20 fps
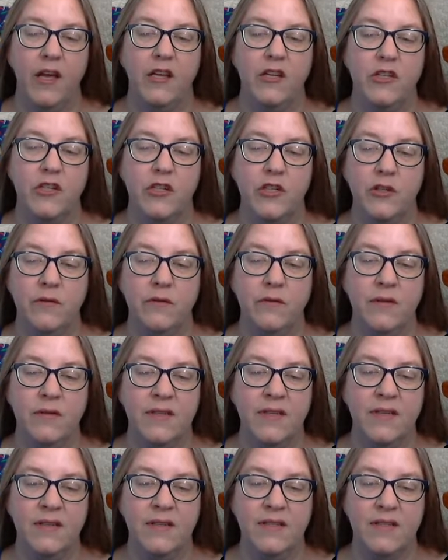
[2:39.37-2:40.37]
shoes,
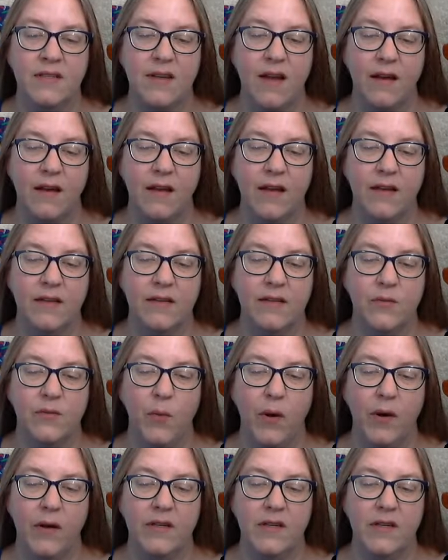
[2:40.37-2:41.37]
and stockings,
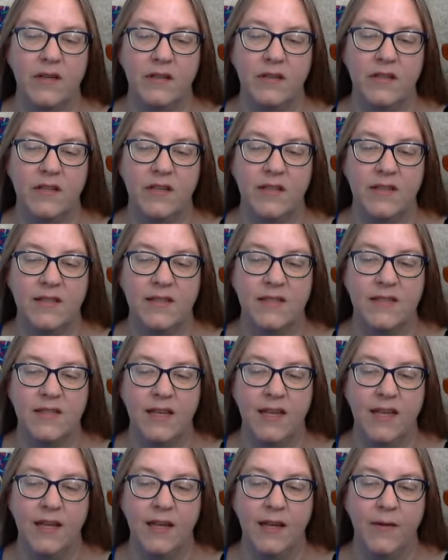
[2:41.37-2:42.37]
walked into the
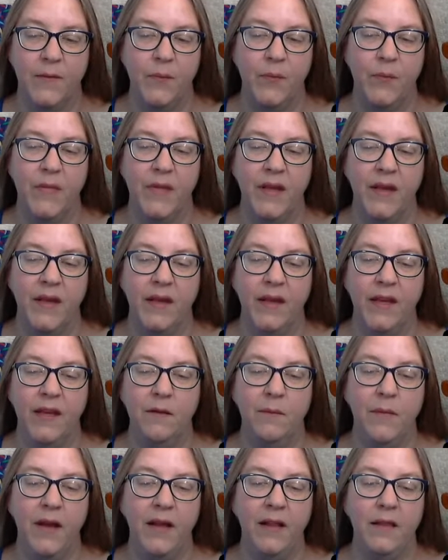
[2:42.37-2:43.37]
sea
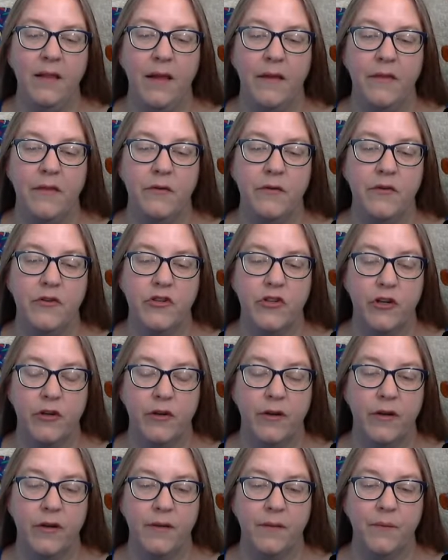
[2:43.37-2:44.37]
in my leathern
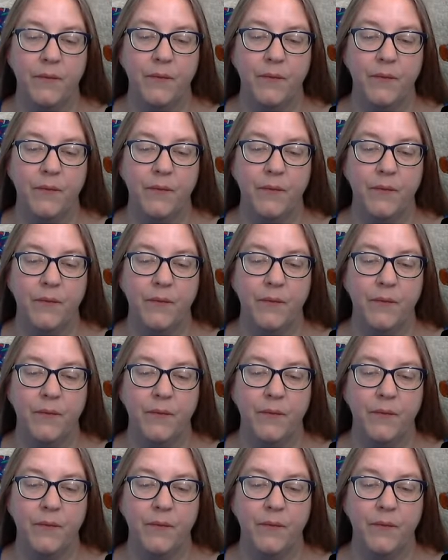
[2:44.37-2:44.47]
jerkin.